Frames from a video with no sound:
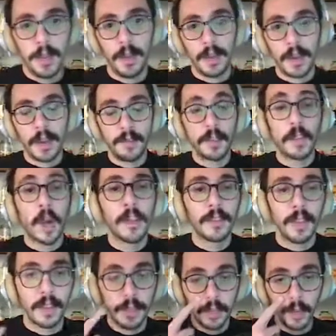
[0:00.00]
kind of the
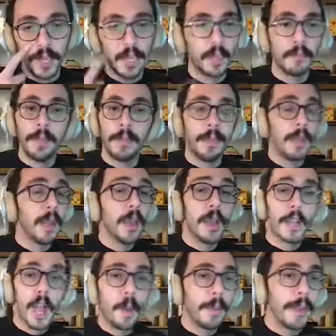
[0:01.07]
content. So they could maybe
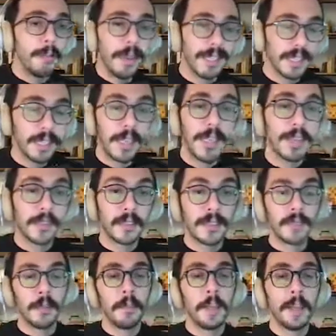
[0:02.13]
copy and paste the links to
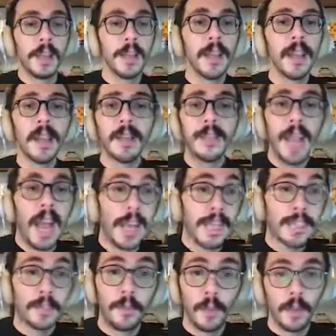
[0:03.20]
somebody to
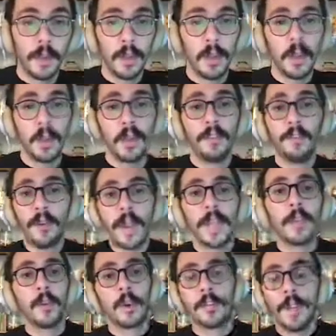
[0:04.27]
ask for, a
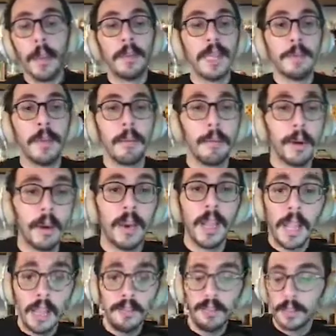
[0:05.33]
friend or a family member
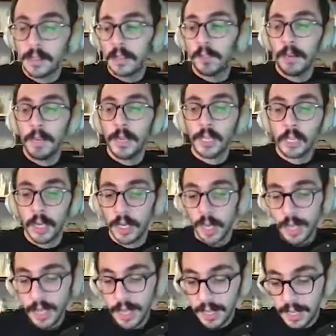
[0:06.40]
if this information
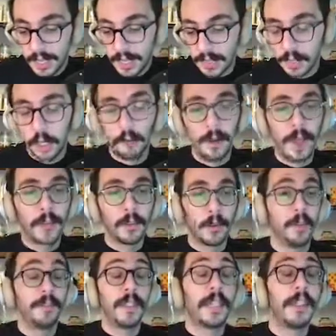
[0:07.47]
is correct or
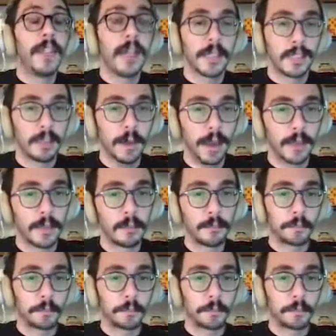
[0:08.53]
if they think it's correct.